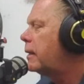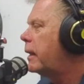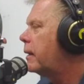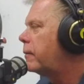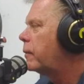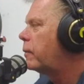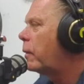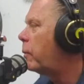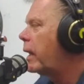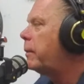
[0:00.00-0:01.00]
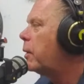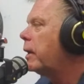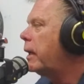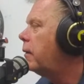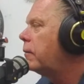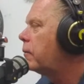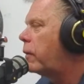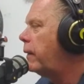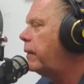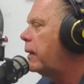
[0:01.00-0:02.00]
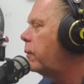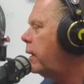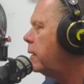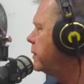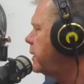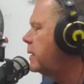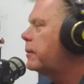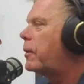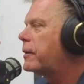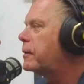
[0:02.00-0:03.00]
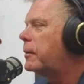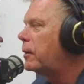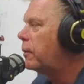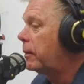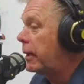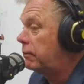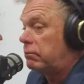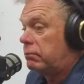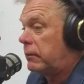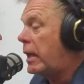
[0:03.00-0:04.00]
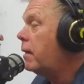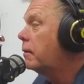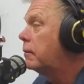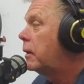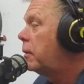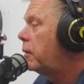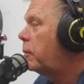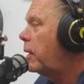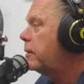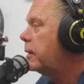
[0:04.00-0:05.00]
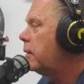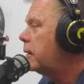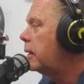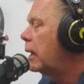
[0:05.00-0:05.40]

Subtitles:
a blight buggy right there. We could just take the parts and build one." Like, yeah, basically could.